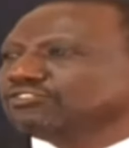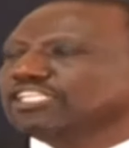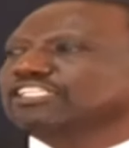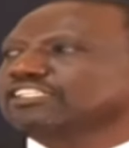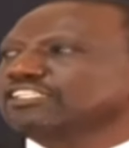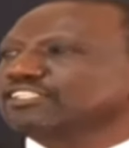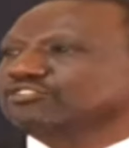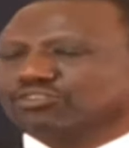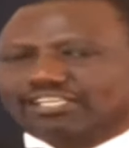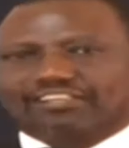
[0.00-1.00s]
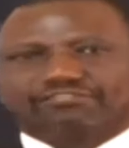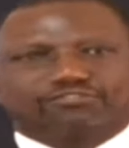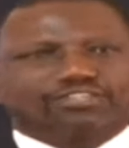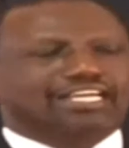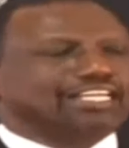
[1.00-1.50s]

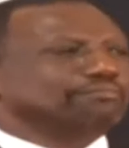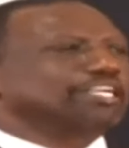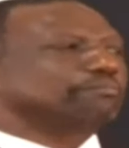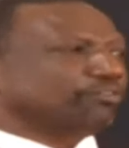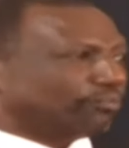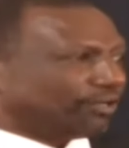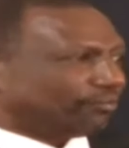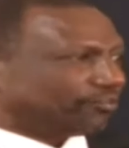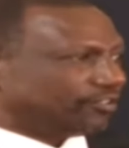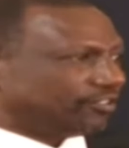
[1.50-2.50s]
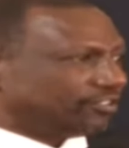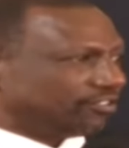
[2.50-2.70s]
2012, we had many problems.